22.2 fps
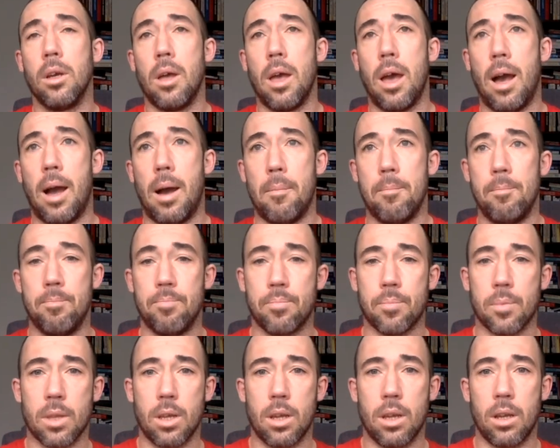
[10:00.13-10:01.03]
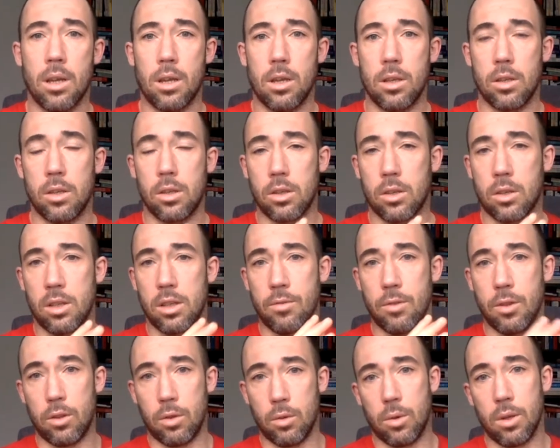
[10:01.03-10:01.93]
Um, you can
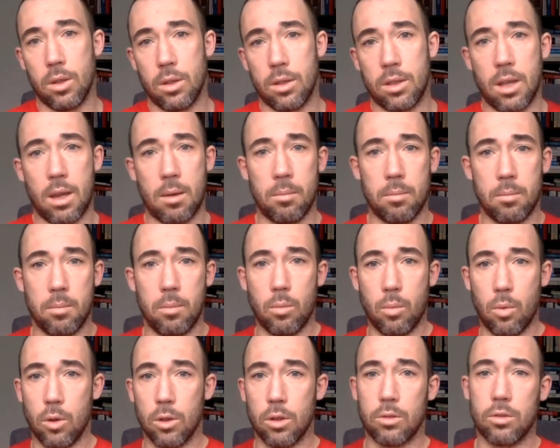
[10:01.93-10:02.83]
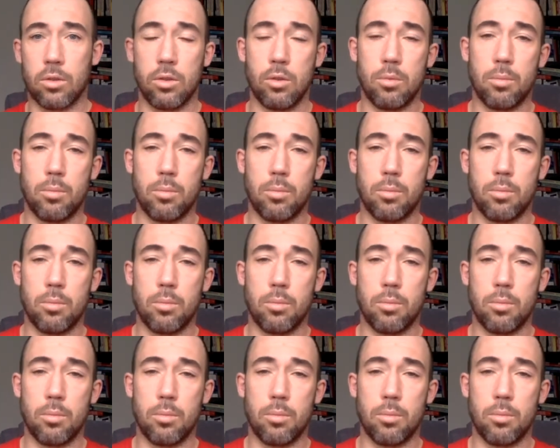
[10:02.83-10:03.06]
either do it then um, one or two